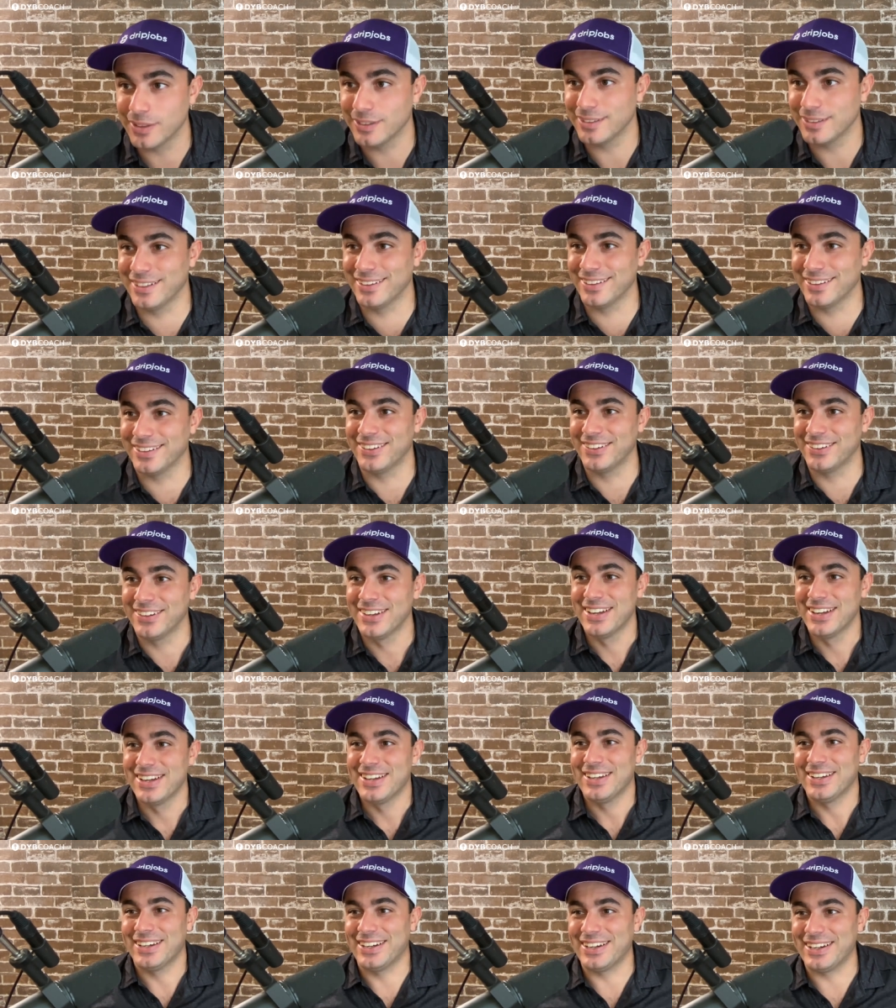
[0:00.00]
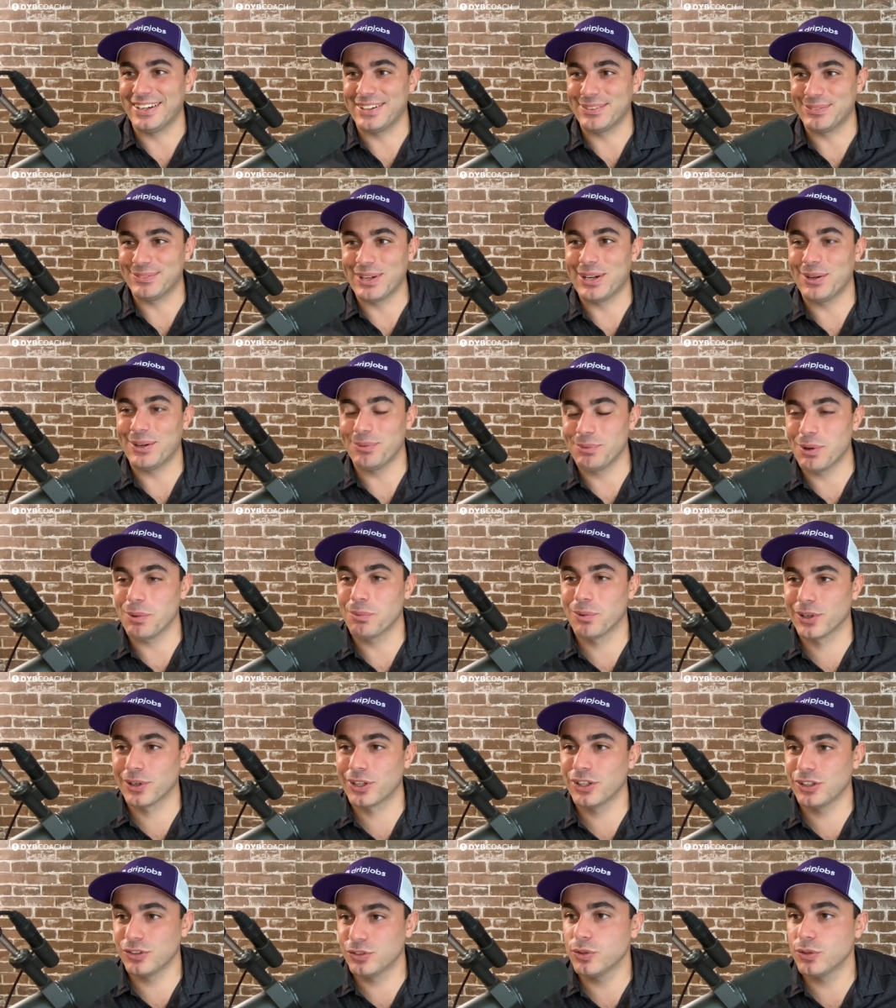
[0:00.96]
you know, uh, well, what we're
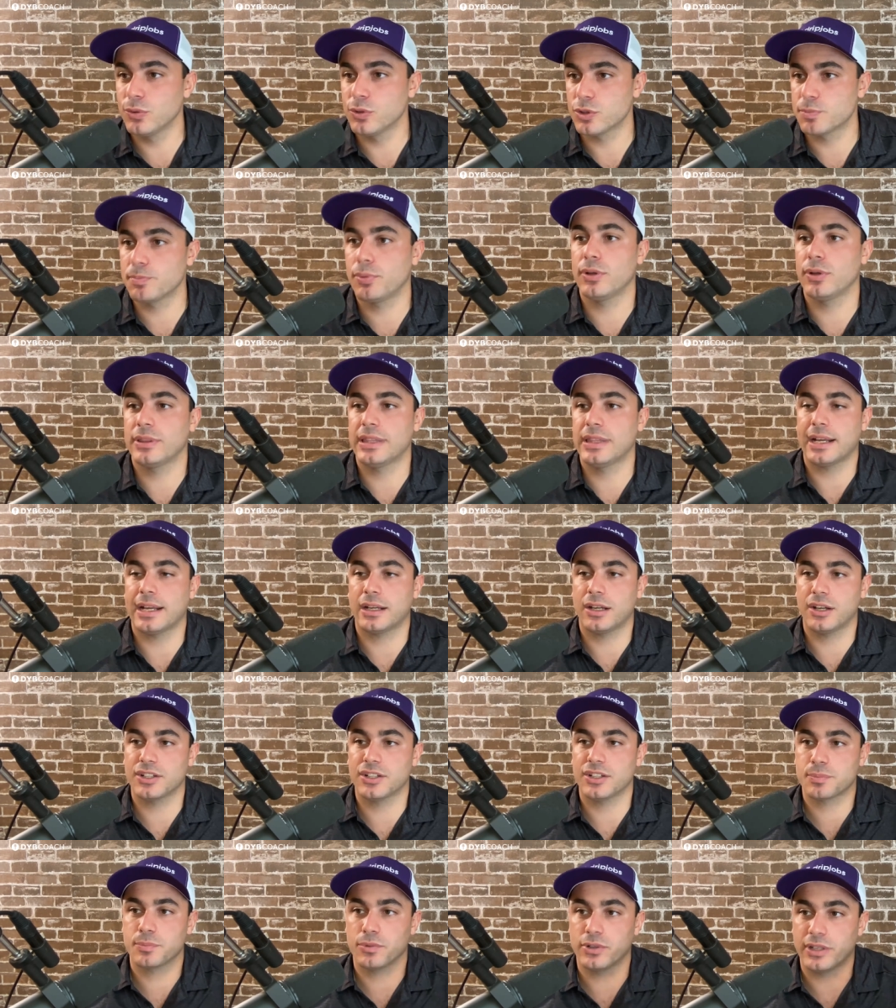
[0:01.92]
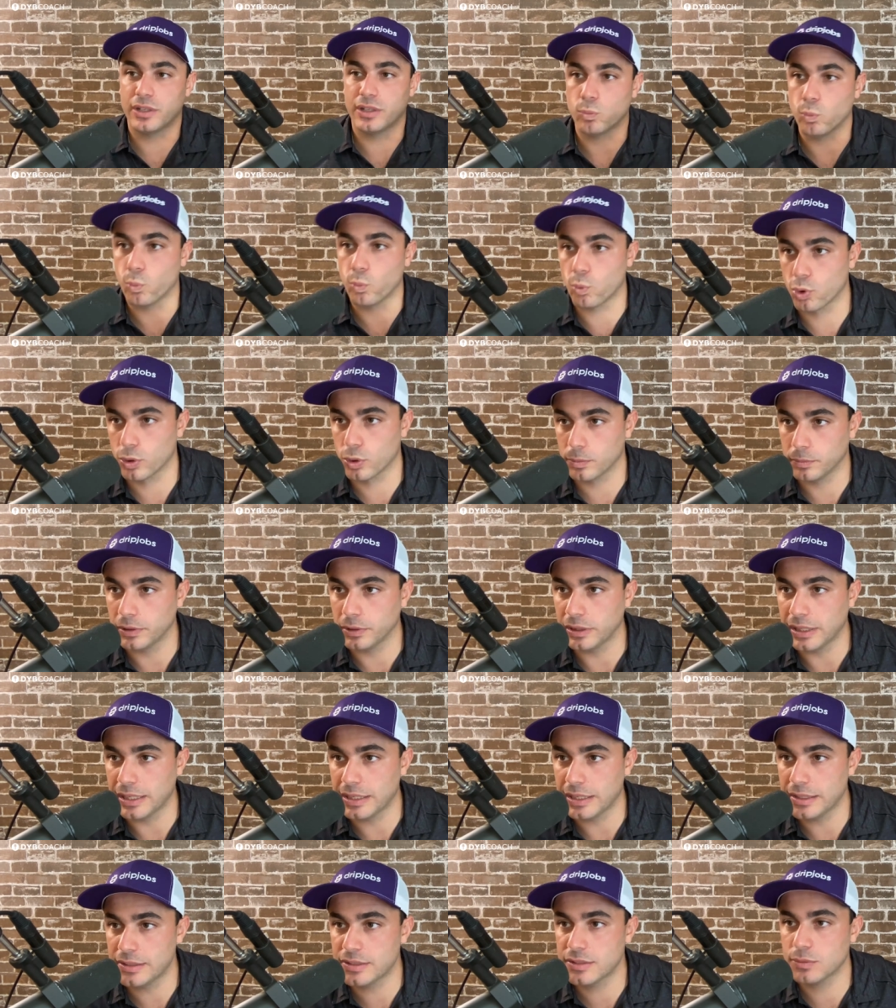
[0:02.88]
going to do is put that customer in warm
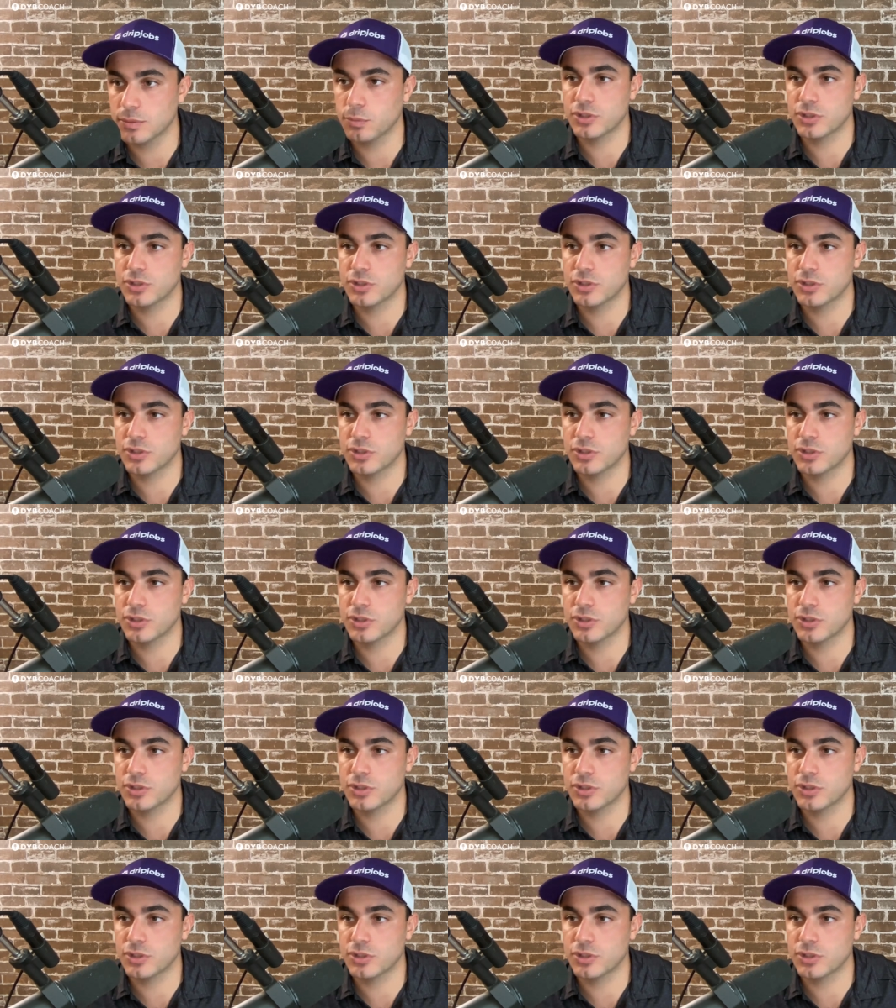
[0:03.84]
leads,